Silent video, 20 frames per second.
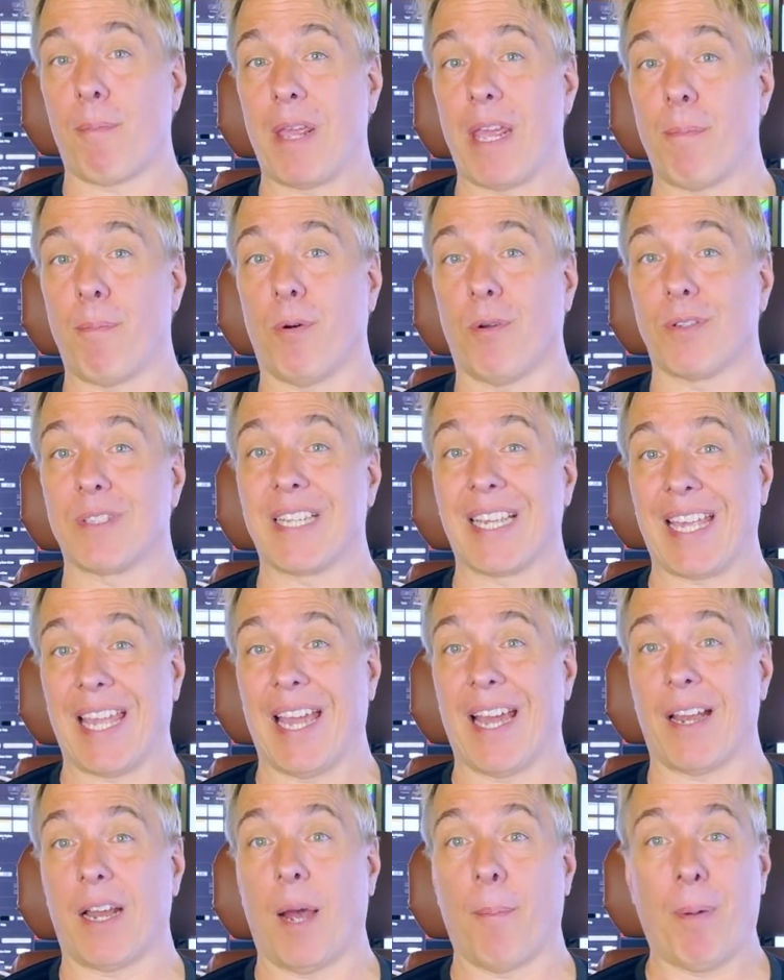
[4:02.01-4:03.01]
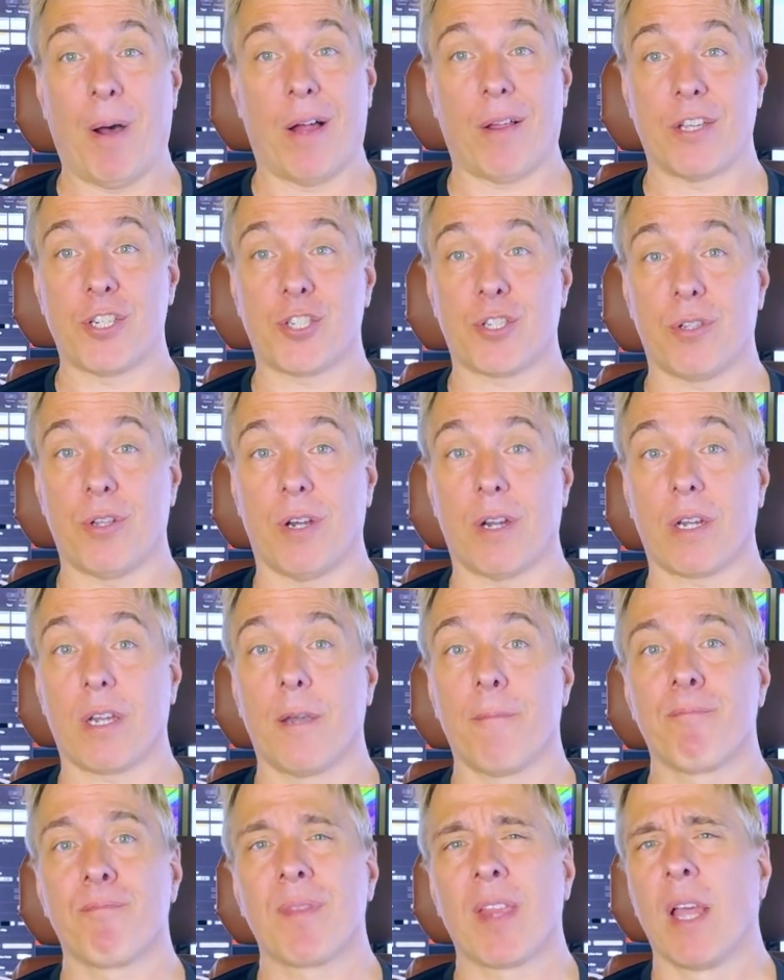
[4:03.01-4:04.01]
people to get a polished look.
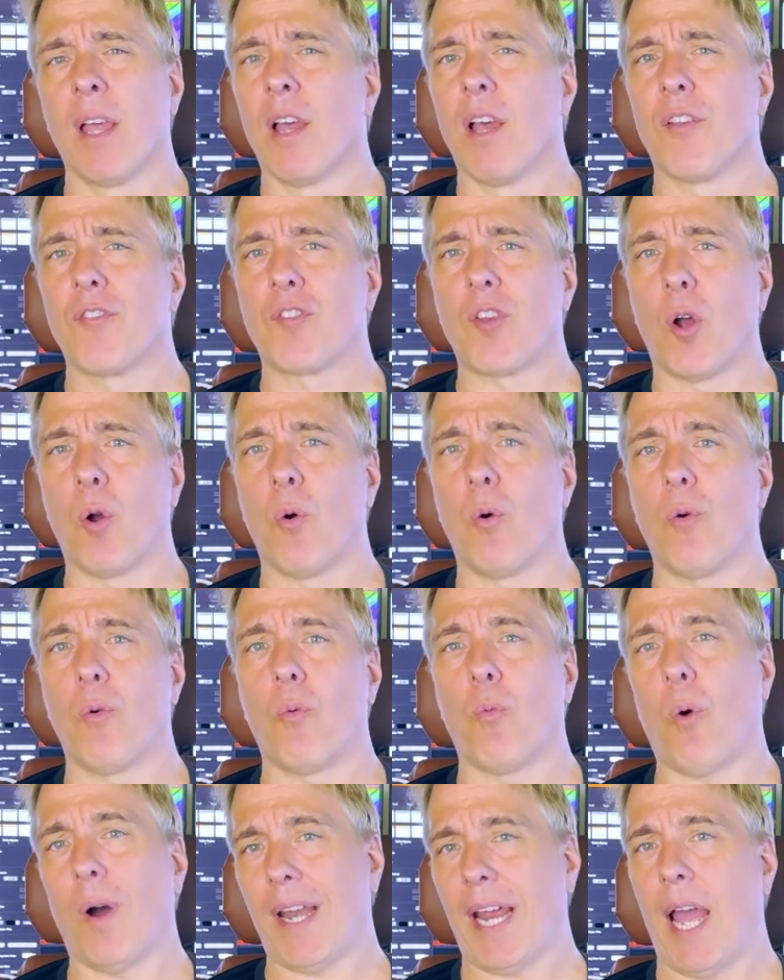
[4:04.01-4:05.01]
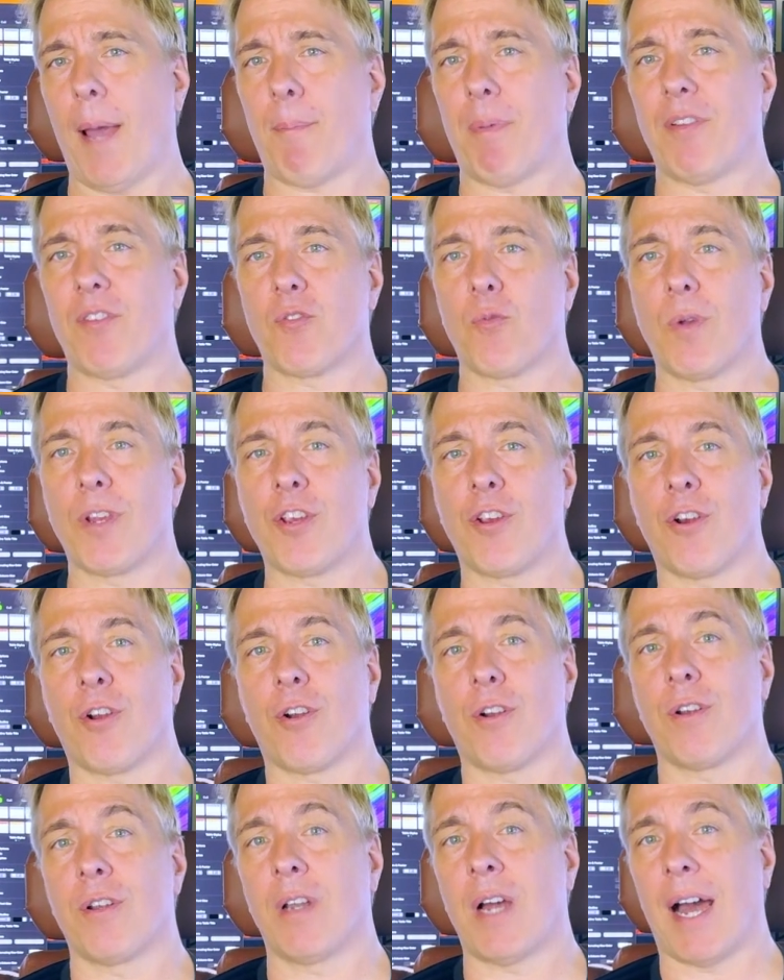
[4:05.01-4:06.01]
So what happens when
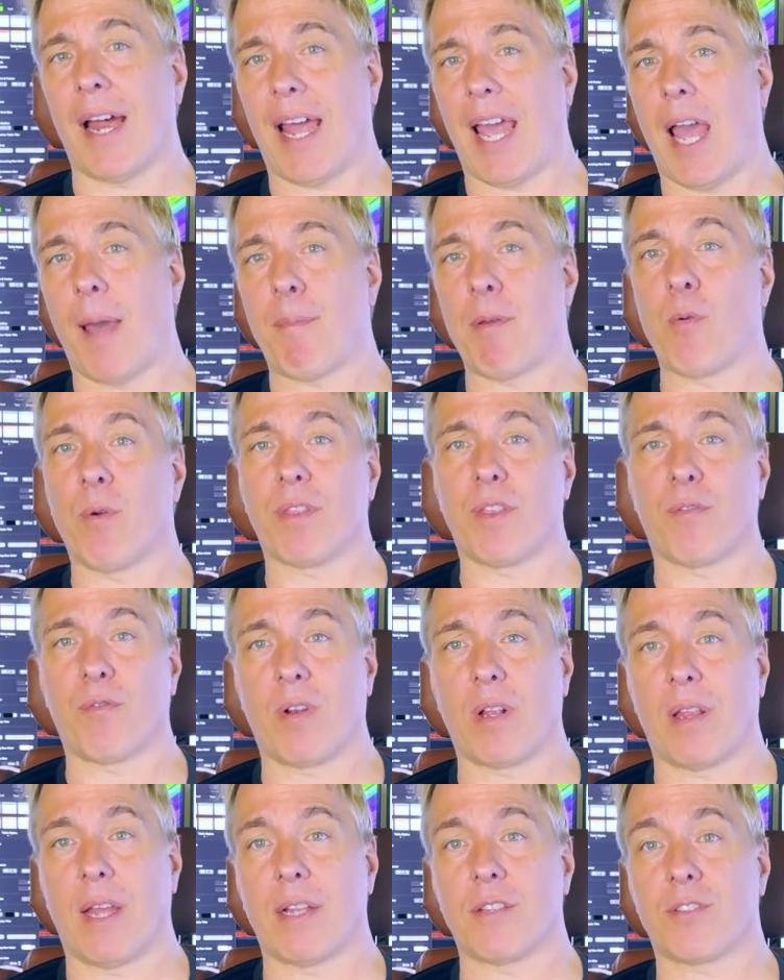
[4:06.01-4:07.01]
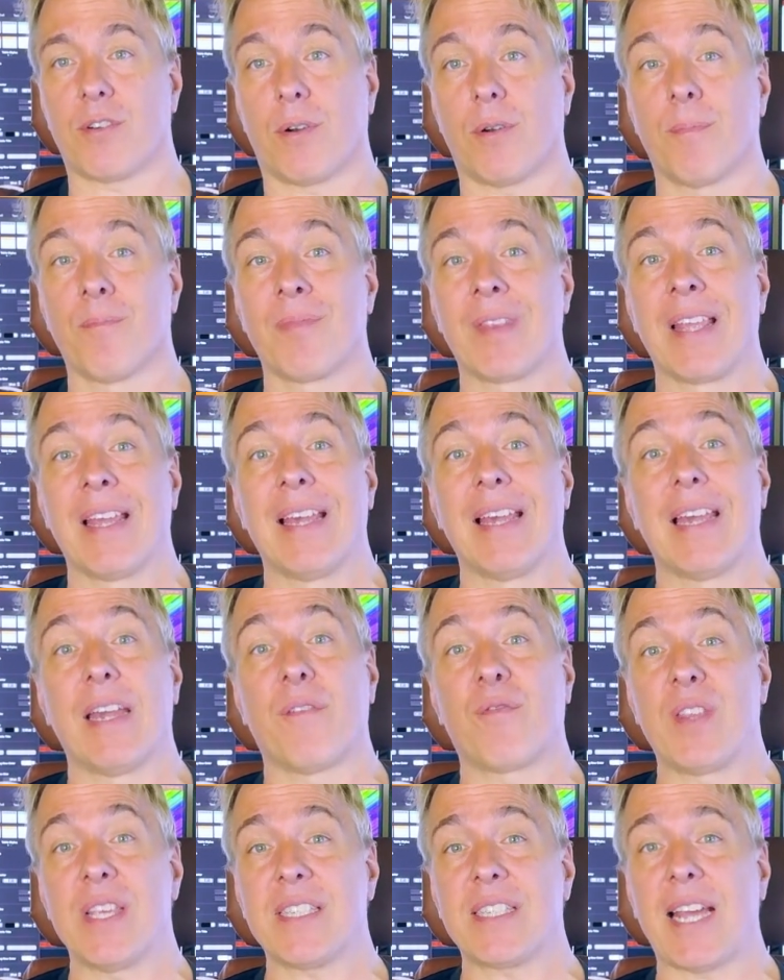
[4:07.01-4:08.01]
you're not happy with the freelancer?
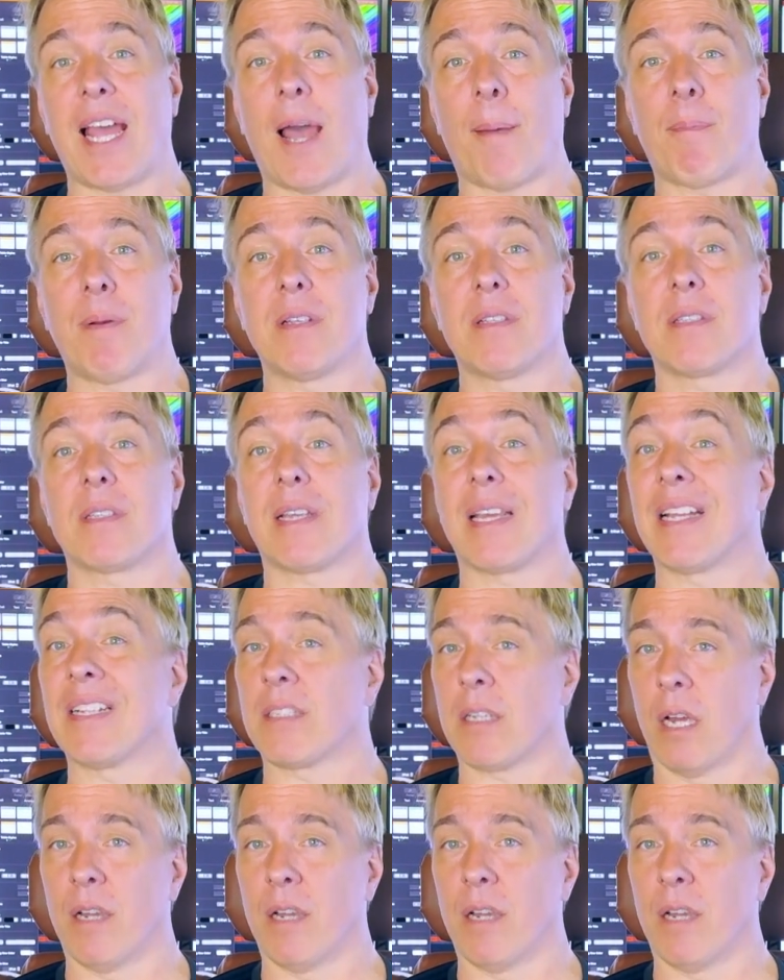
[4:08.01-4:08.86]
If this happens, it's